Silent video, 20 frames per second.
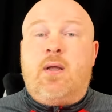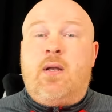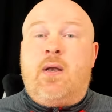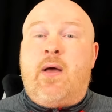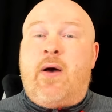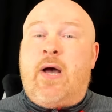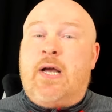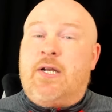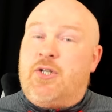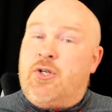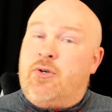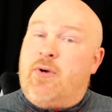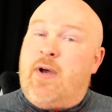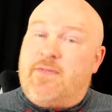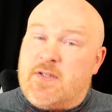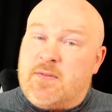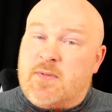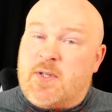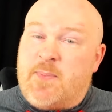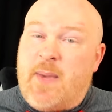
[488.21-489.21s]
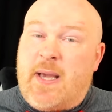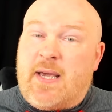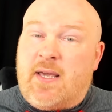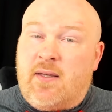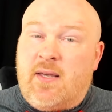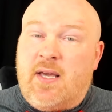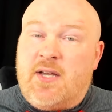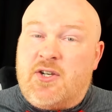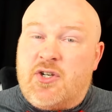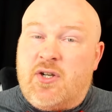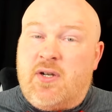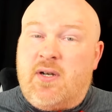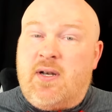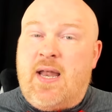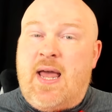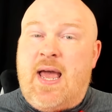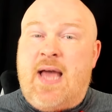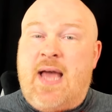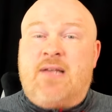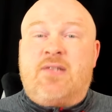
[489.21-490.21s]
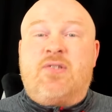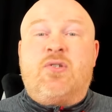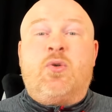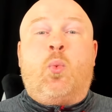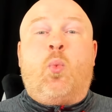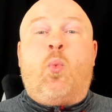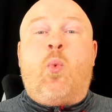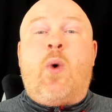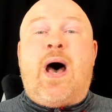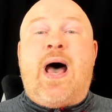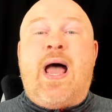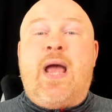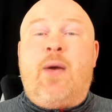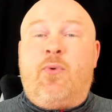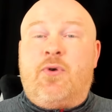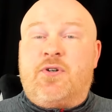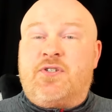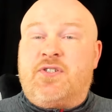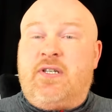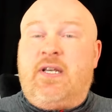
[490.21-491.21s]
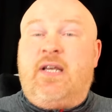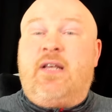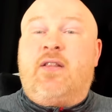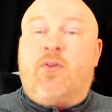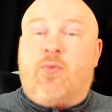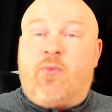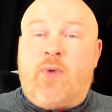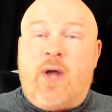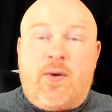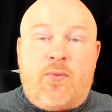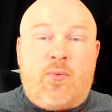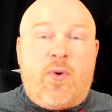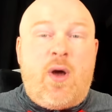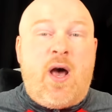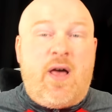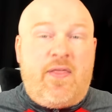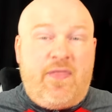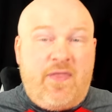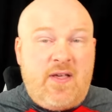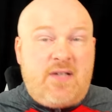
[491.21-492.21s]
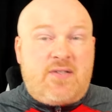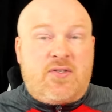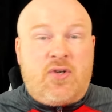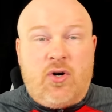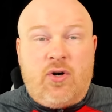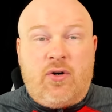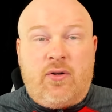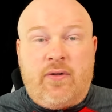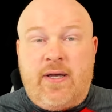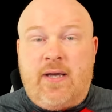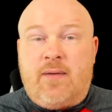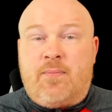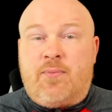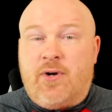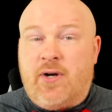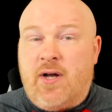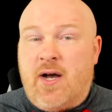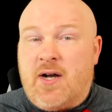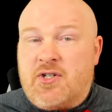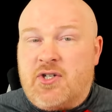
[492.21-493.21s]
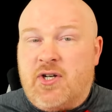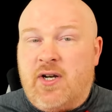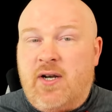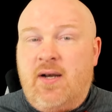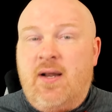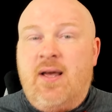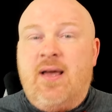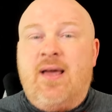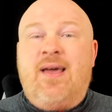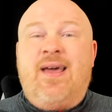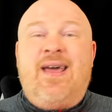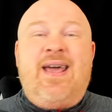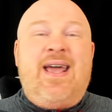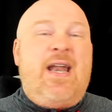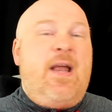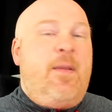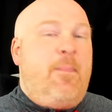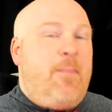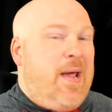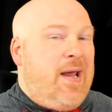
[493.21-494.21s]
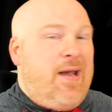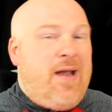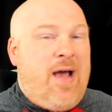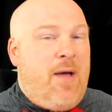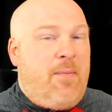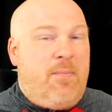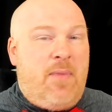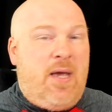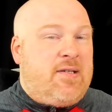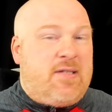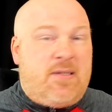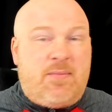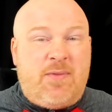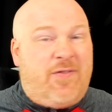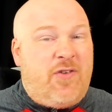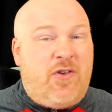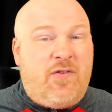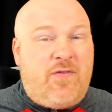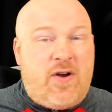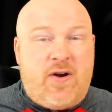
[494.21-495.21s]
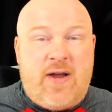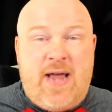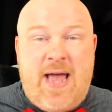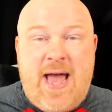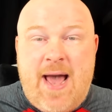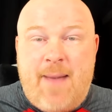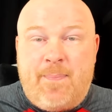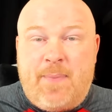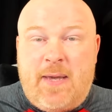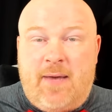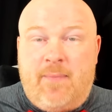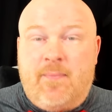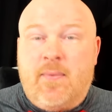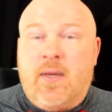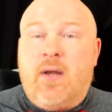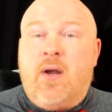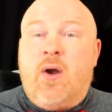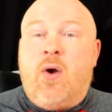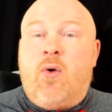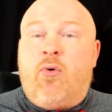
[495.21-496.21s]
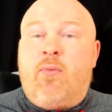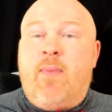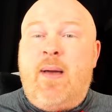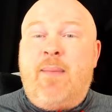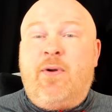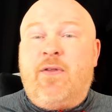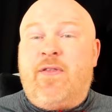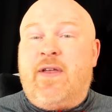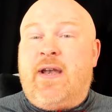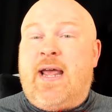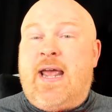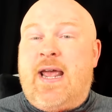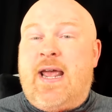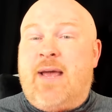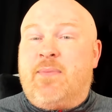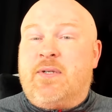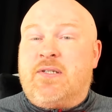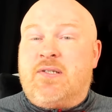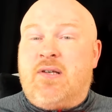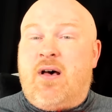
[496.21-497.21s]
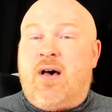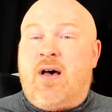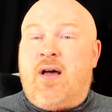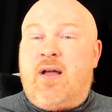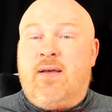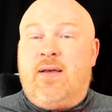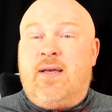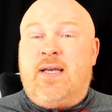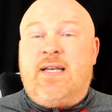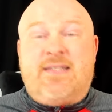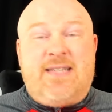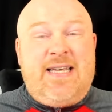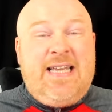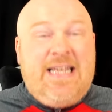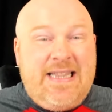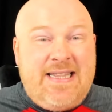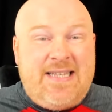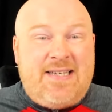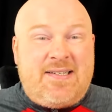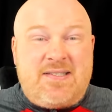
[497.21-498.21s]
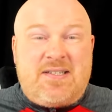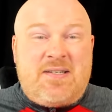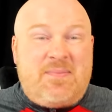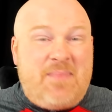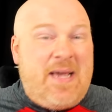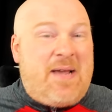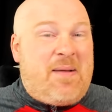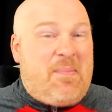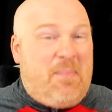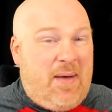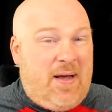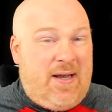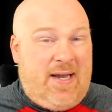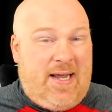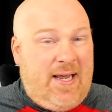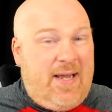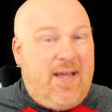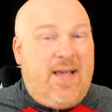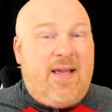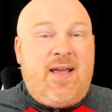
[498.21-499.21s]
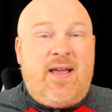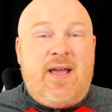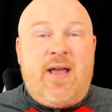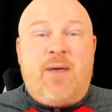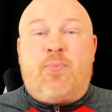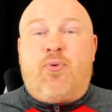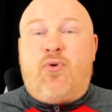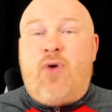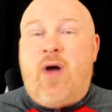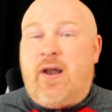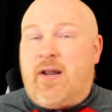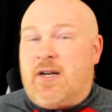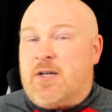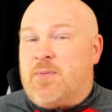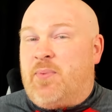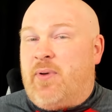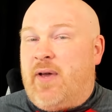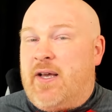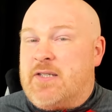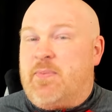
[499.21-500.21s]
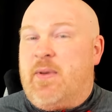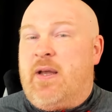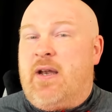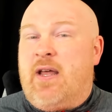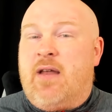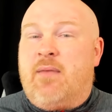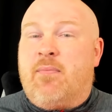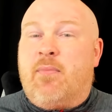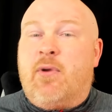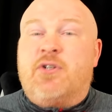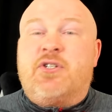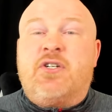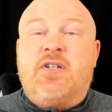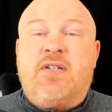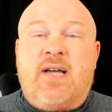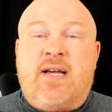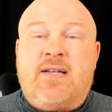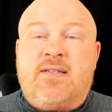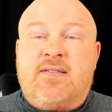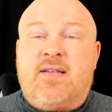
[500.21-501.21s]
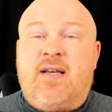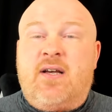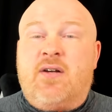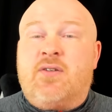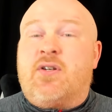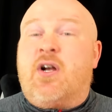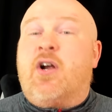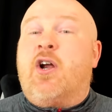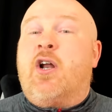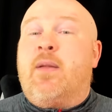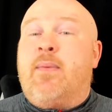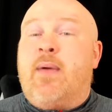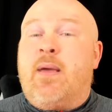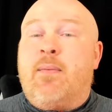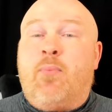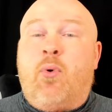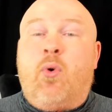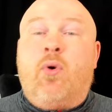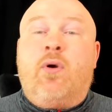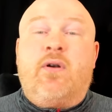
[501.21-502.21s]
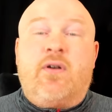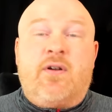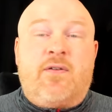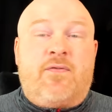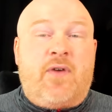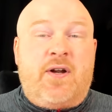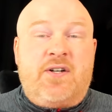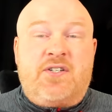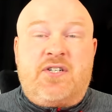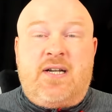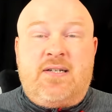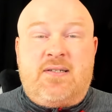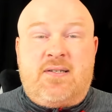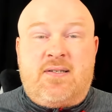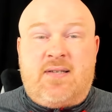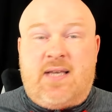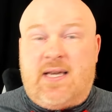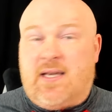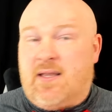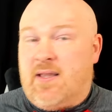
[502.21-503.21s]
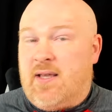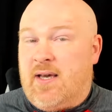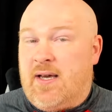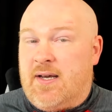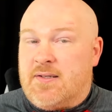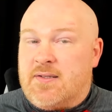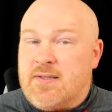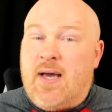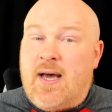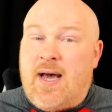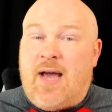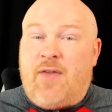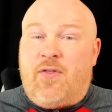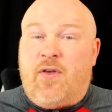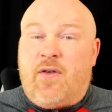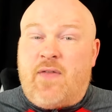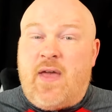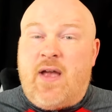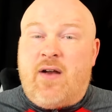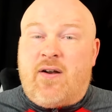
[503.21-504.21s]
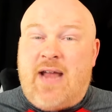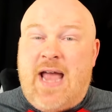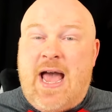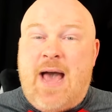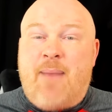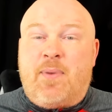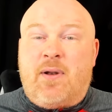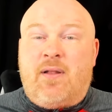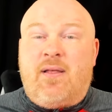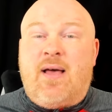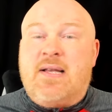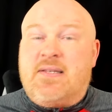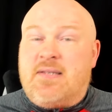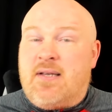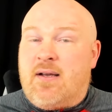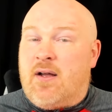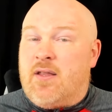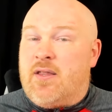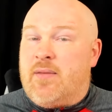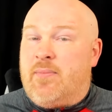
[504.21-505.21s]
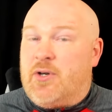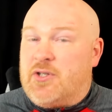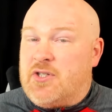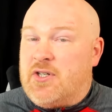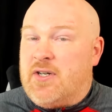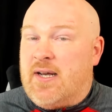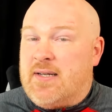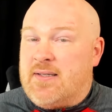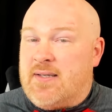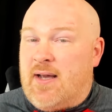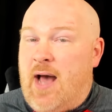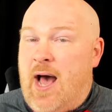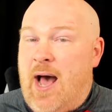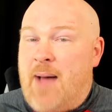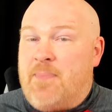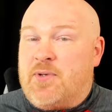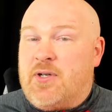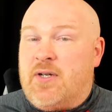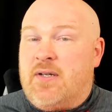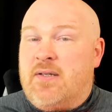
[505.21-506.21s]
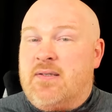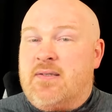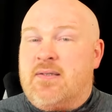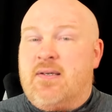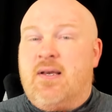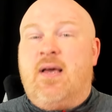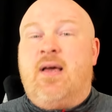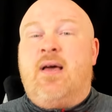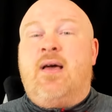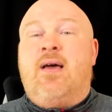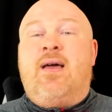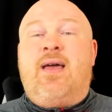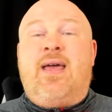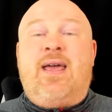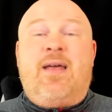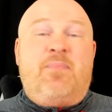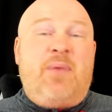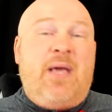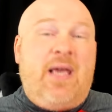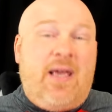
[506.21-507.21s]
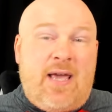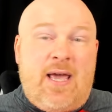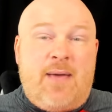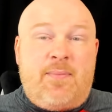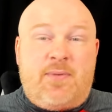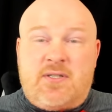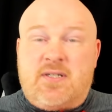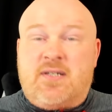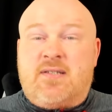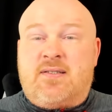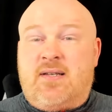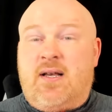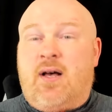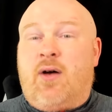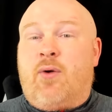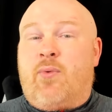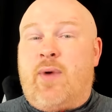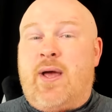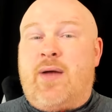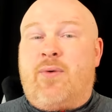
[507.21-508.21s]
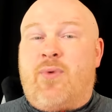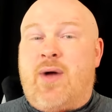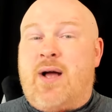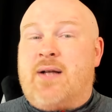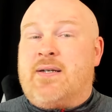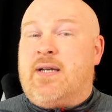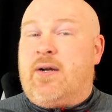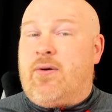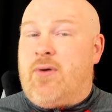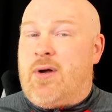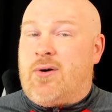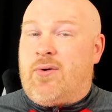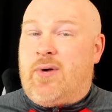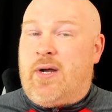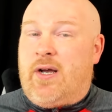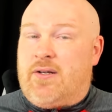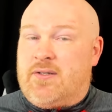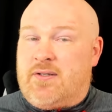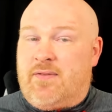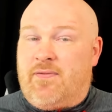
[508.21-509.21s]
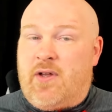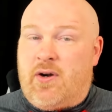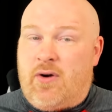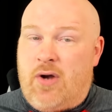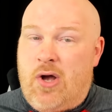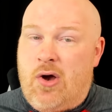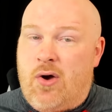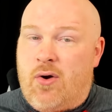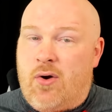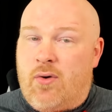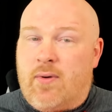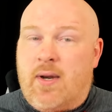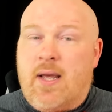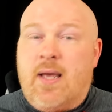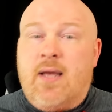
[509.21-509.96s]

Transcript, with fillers: Now I do have some speculation as to why we're seeing the Red Rod this early in production, and it may not make some of you very happy. Remember that Amazon is in this to make money and product placement and merchandise sales are going to be important to franchises like this. I think they are capitalizing on the merchandising options and being able to sell Red Rod Ter'angreals of their own.